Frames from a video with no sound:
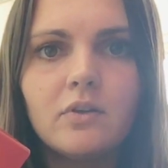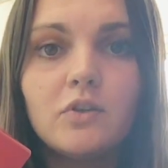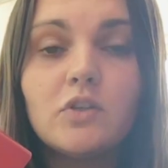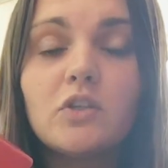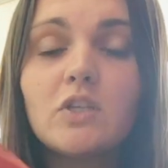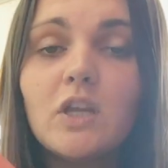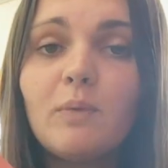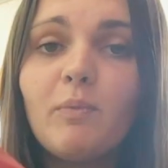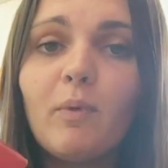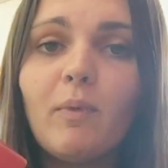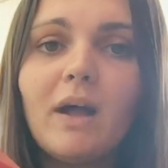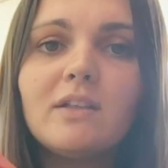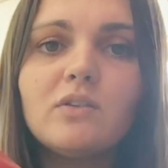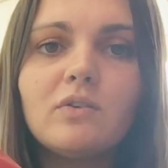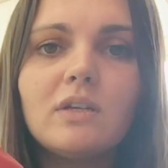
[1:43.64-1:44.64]
Super,
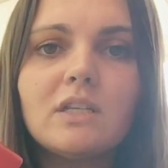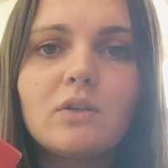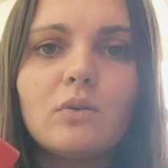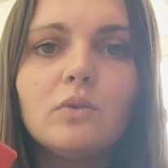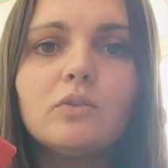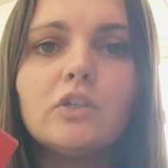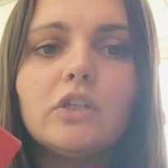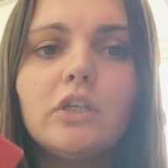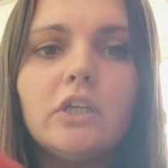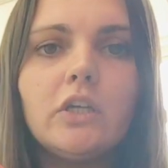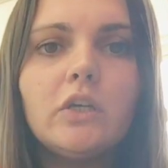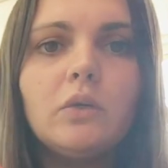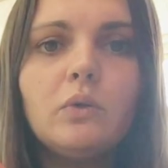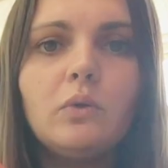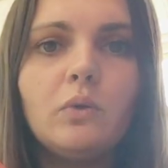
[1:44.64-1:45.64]
well done, it's called a
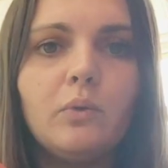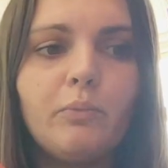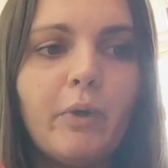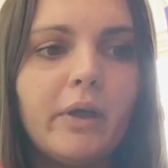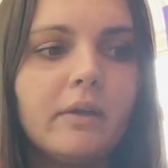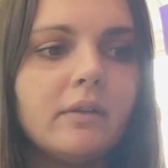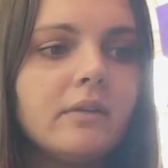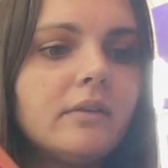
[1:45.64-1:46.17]
cube.